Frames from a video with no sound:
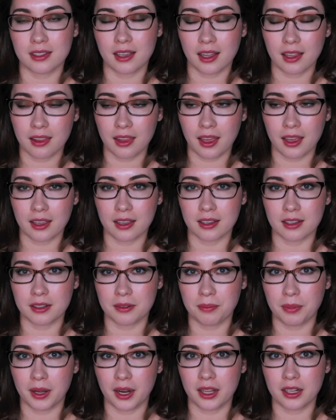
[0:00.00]
I like it,
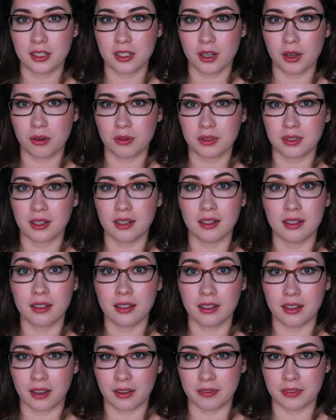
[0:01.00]
but I don't
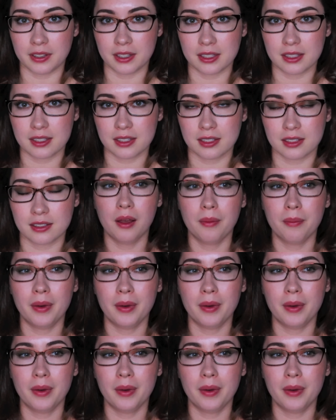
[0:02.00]
love it.